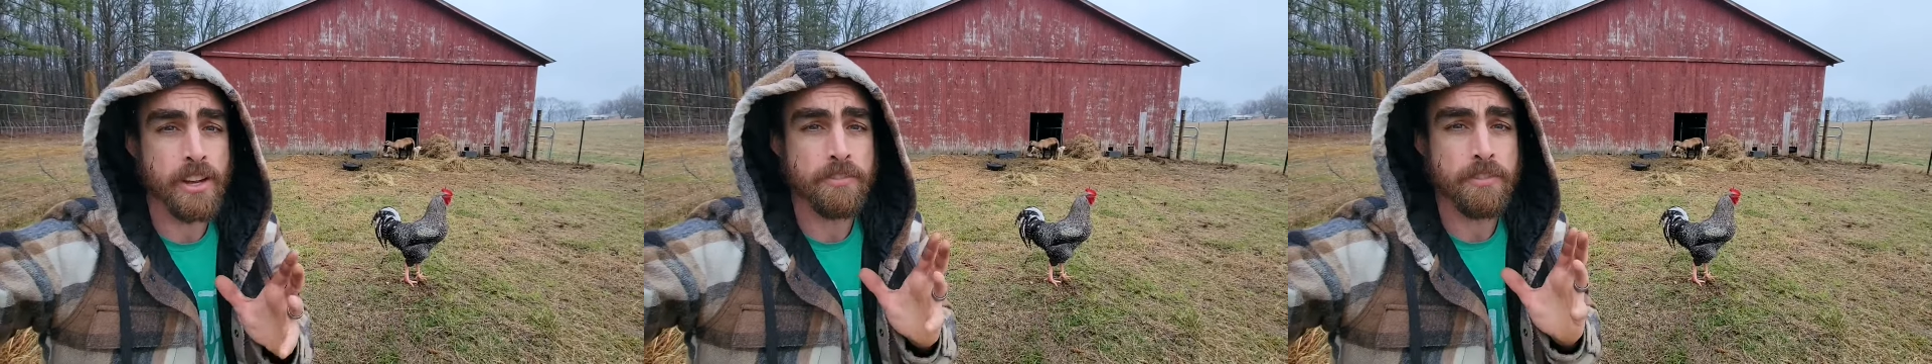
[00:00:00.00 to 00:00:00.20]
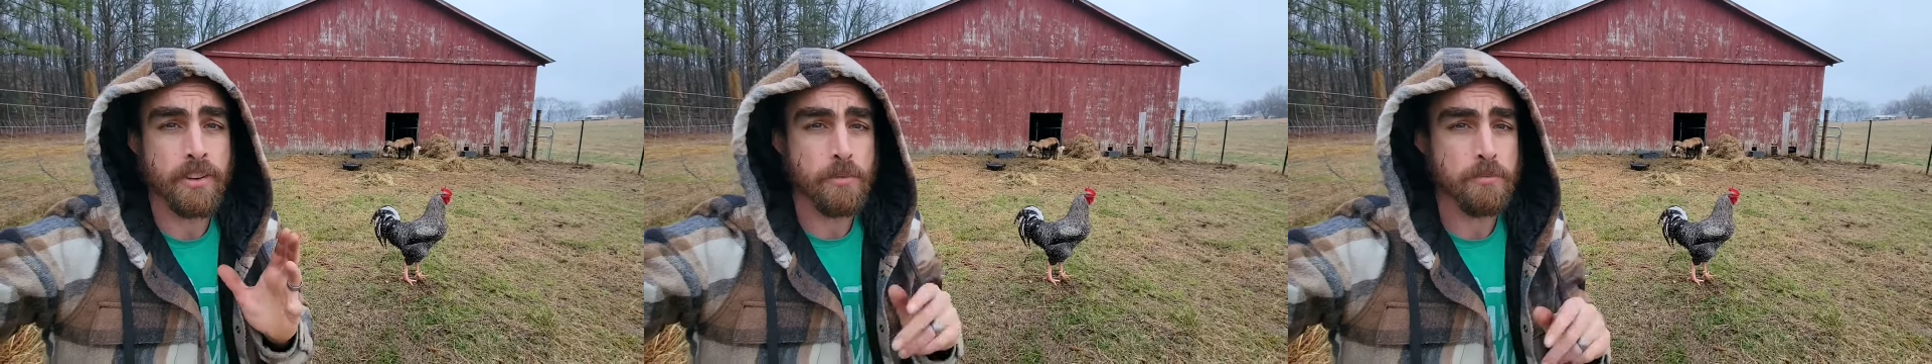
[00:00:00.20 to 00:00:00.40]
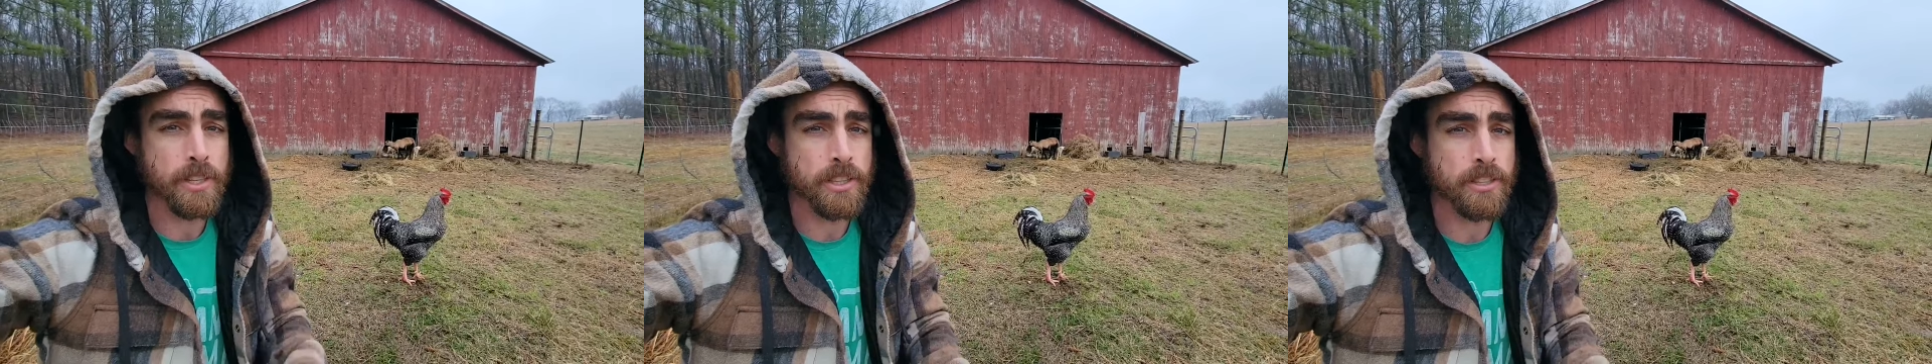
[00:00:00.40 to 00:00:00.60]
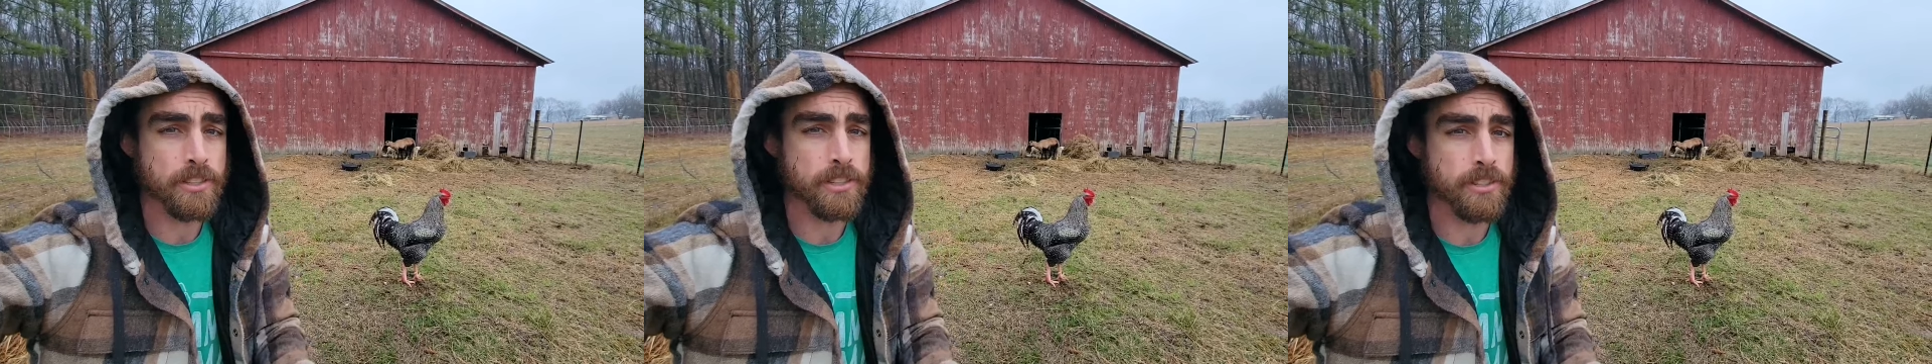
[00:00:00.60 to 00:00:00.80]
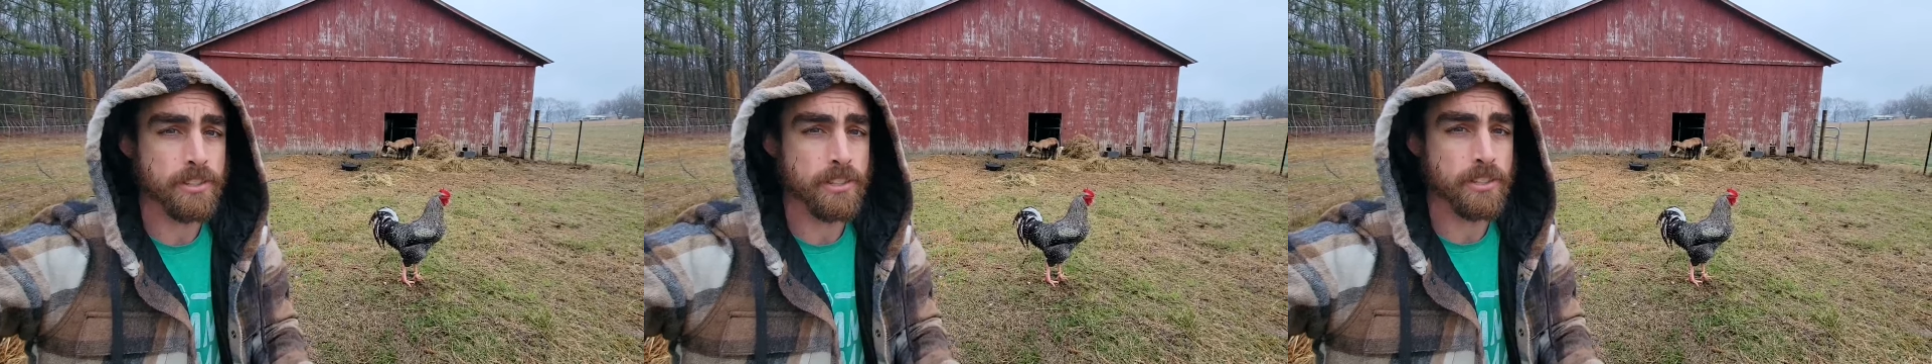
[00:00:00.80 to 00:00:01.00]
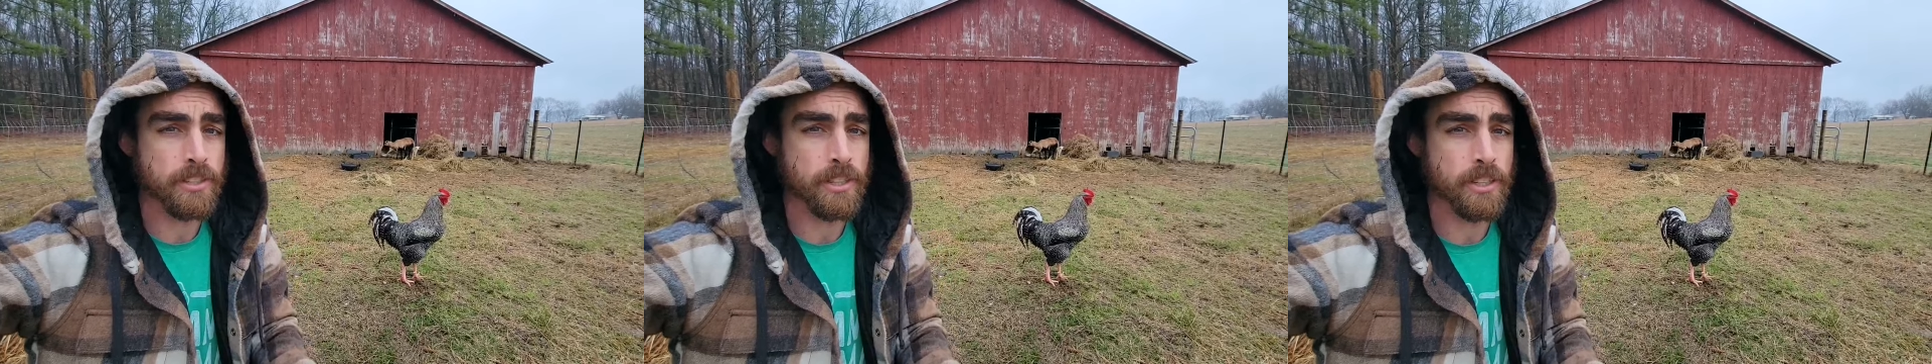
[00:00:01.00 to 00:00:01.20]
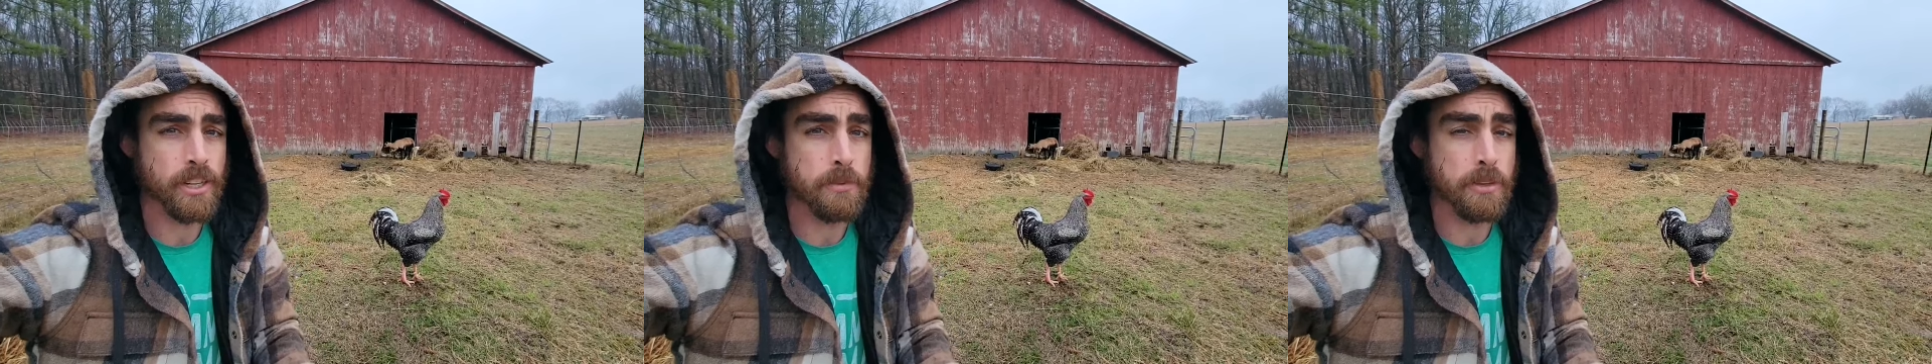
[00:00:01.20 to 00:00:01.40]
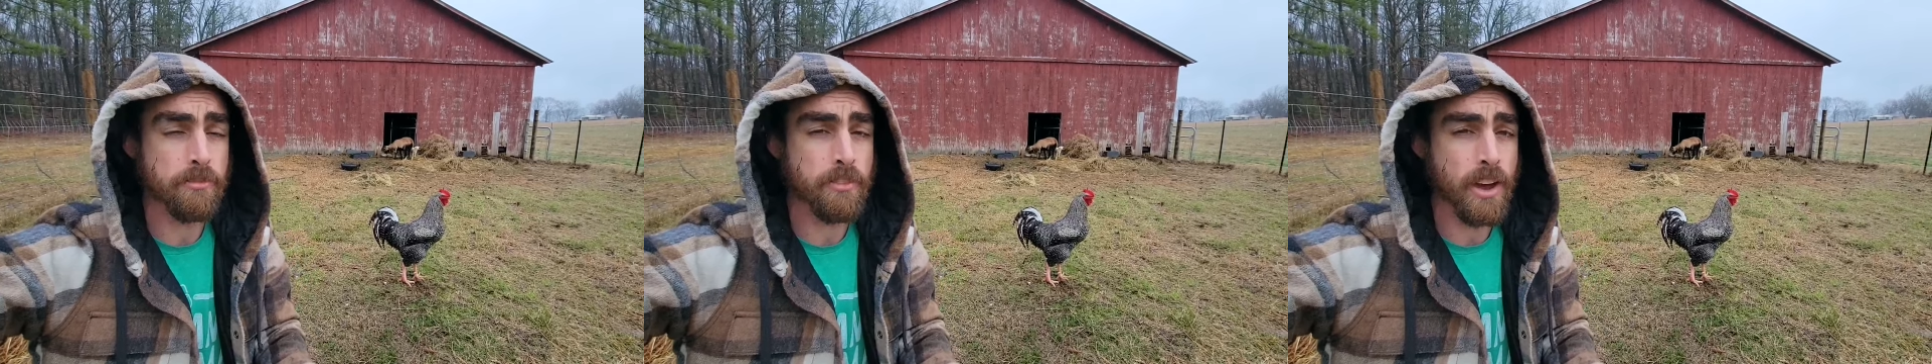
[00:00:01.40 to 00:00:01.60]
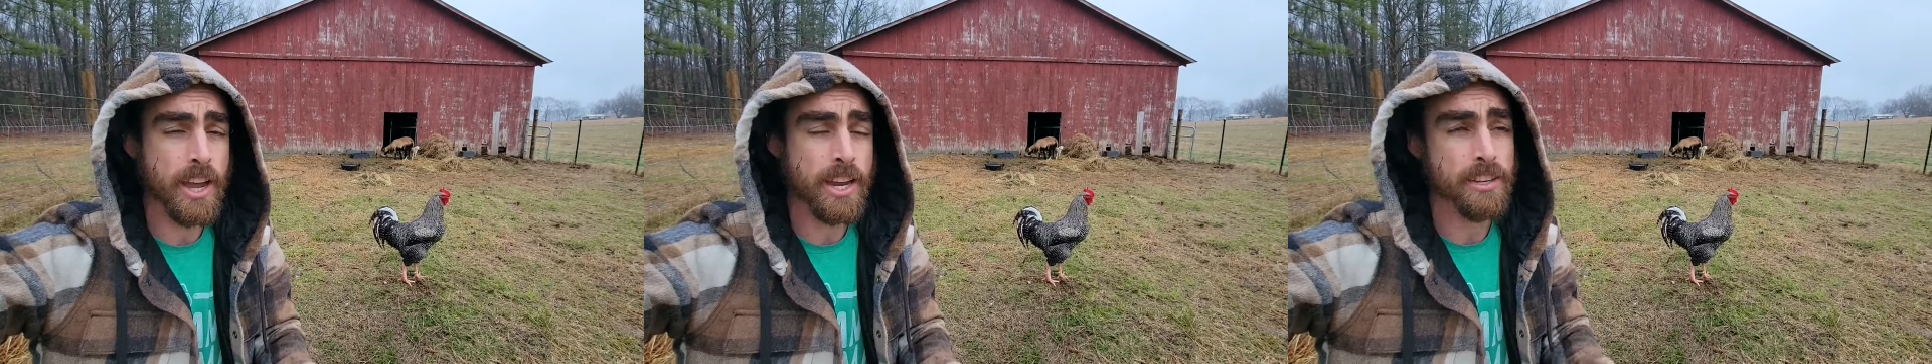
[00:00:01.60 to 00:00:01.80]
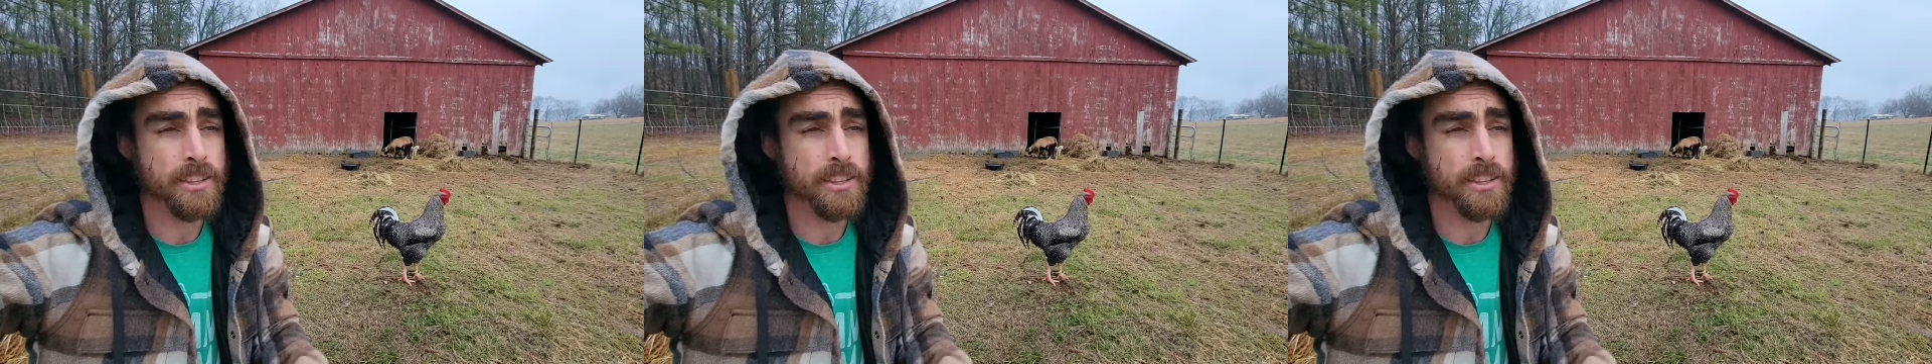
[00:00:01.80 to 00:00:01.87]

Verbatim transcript: of hope that there's they're gonna be fine.